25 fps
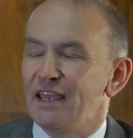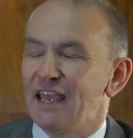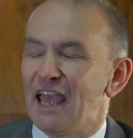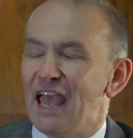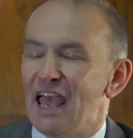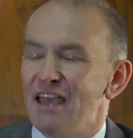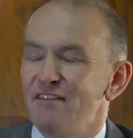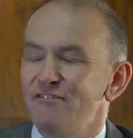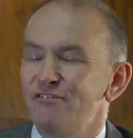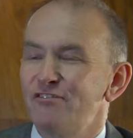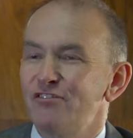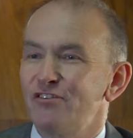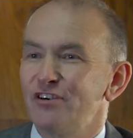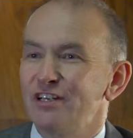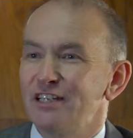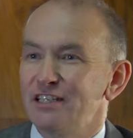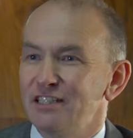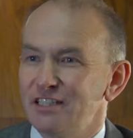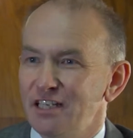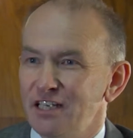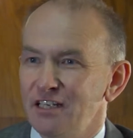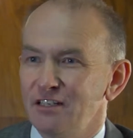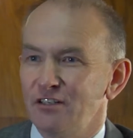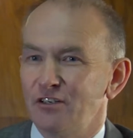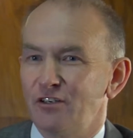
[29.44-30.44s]
Every
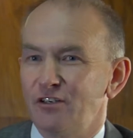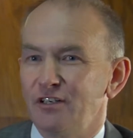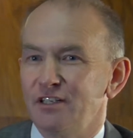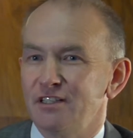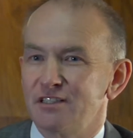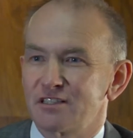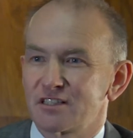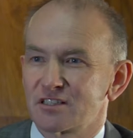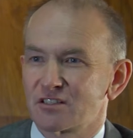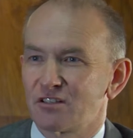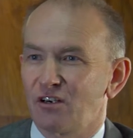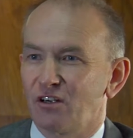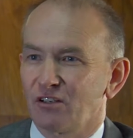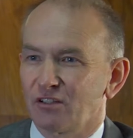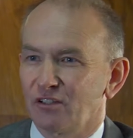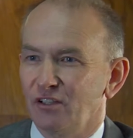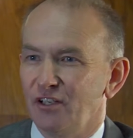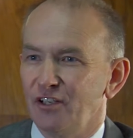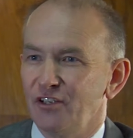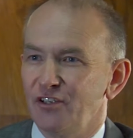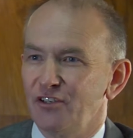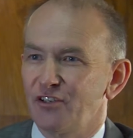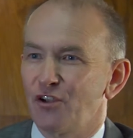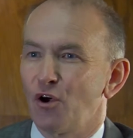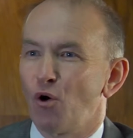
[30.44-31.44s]
year in
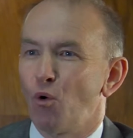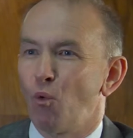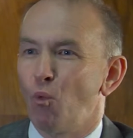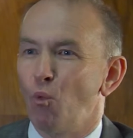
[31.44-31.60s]
Scotland,